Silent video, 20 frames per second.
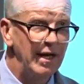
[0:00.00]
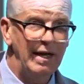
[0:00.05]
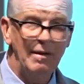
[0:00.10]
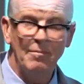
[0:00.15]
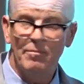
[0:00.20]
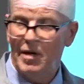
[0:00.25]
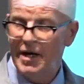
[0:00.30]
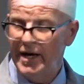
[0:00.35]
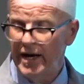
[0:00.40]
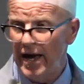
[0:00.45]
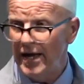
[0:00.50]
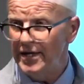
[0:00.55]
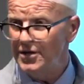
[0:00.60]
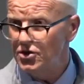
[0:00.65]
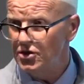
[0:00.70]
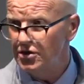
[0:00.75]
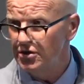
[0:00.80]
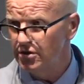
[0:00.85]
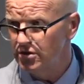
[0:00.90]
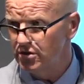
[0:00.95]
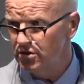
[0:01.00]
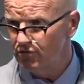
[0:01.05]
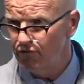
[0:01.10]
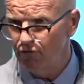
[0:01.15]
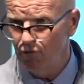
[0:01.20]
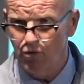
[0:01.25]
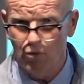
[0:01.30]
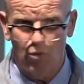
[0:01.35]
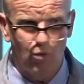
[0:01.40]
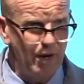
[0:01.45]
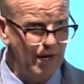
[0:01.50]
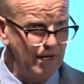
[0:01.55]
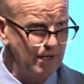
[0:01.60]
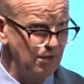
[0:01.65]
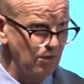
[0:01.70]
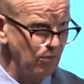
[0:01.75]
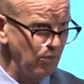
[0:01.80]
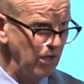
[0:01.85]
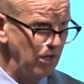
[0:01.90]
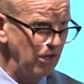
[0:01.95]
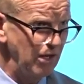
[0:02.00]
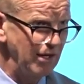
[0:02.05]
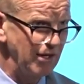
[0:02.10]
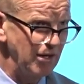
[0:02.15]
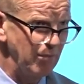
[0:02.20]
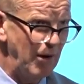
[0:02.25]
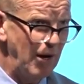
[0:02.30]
implications for the way that we think